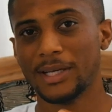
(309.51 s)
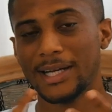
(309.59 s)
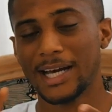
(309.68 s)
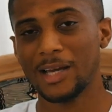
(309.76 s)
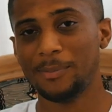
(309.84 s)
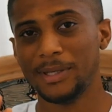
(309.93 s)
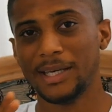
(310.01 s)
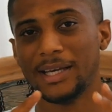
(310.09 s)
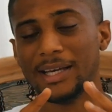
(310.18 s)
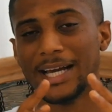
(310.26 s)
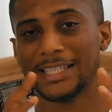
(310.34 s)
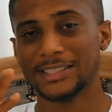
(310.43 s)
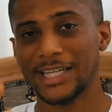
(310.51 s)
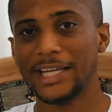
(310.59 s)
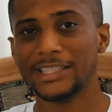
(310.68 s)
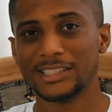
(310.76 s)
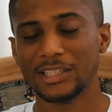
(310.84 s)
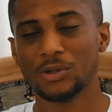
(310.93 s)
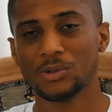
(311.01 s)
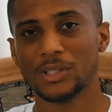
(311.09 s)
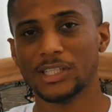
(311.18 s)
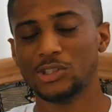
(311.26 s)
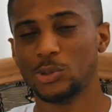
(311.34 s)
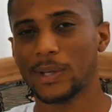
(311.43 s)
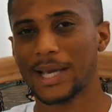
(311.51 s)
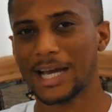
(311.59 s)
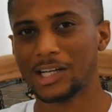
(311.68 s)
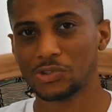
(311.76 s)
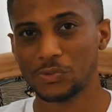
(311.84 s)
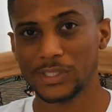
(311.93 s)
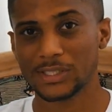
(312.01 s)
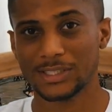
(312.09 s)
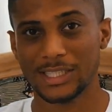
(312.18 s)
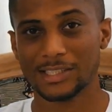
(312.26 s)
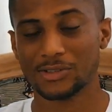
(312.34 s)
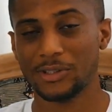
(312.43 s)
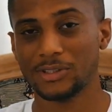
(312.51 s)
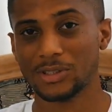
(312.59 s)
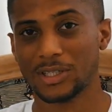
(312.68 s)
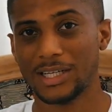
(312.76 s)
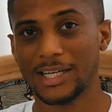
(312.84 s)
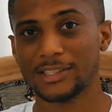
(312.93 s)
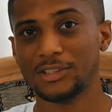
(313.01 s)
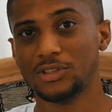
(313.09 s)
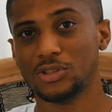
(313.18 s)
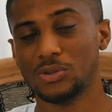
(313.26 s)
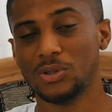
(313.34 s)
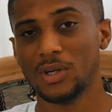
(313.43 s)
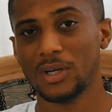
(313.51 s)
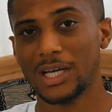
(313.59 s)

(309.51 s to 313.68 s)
an IPA as an agency owner is doing outreach, because that's going to connect you to